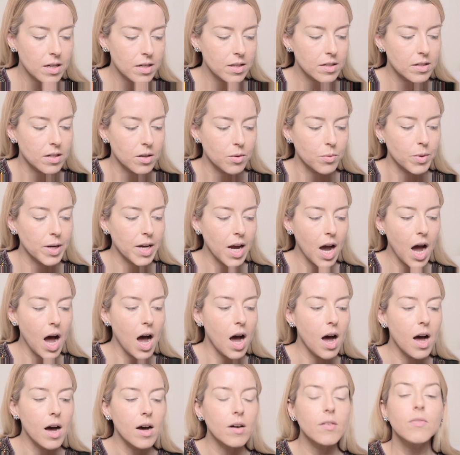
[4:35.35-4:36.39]
so we
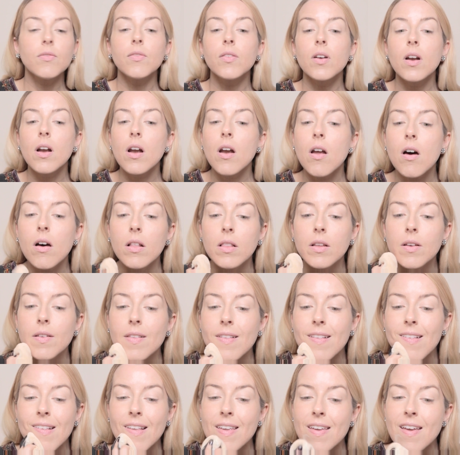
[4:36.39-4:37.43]
have flawless
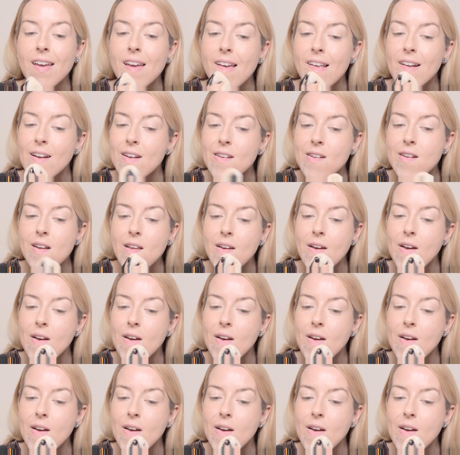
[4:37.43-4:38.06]
skin.